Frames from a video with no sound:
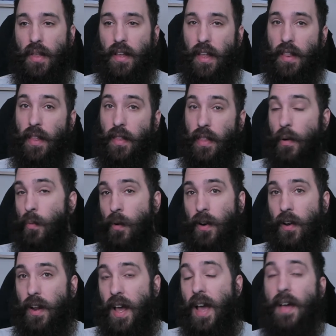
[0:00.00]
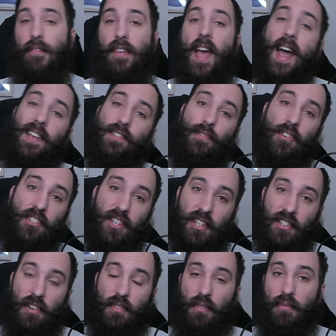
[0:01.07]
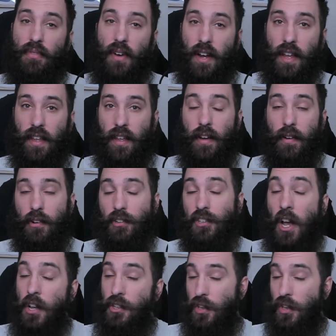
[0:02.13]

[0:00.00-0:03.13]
thinking that they weren't going to have gas for 600 fucking years.